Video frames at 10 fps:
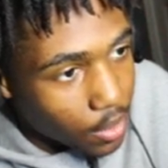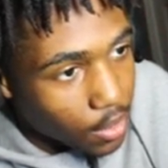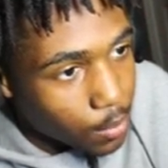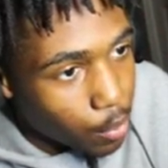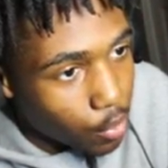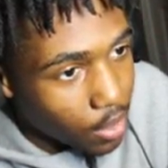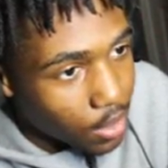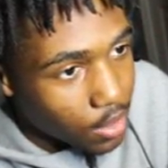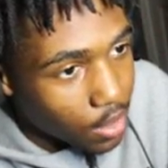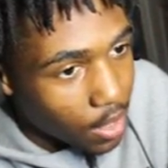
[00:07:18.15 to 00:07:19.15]
It's pointing
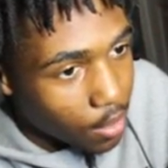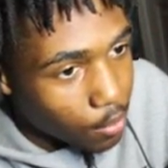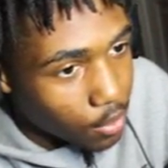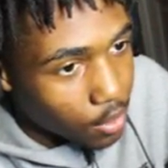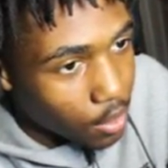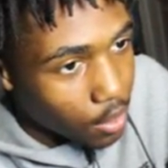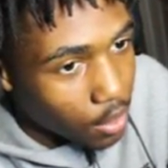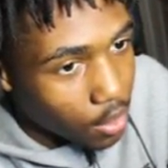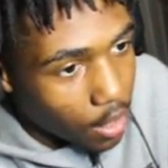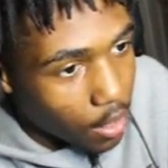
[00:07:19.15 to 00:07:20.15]
to that one.
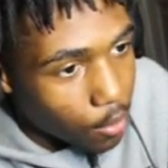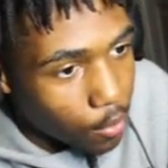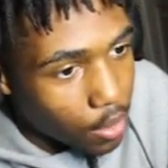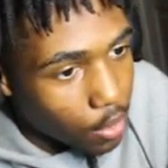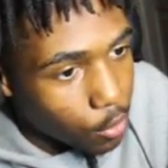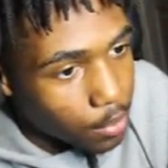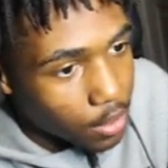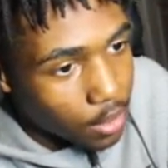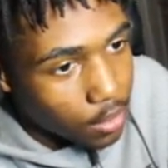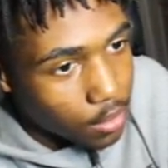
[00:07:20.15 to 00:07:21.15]
I don't want to open
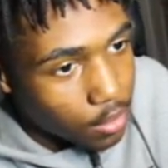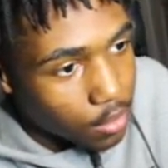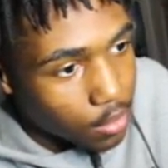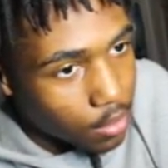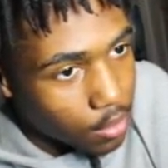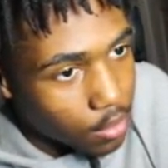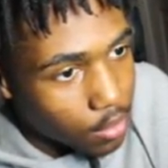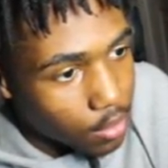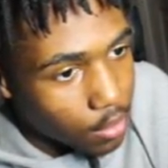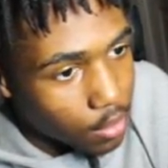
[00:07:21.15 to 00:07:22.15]
this.
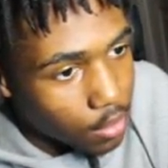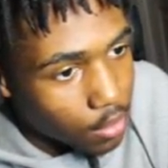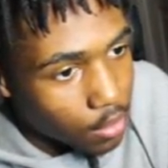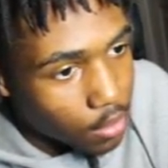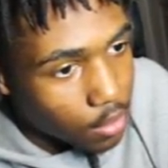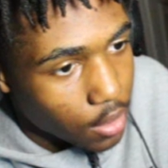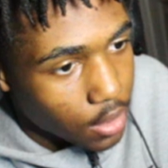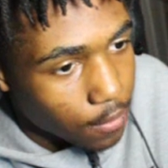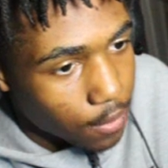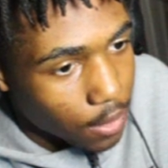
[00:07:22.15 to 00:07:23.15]
Because
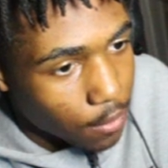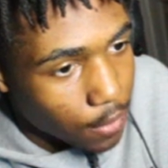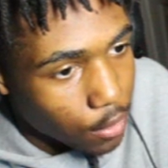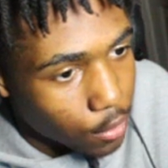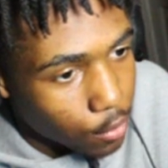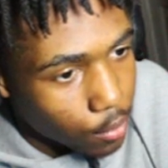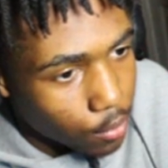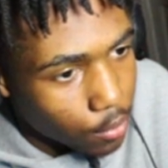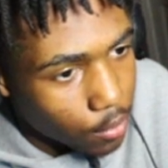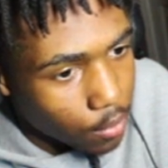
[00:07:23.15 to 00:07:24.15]
I feel like if I do...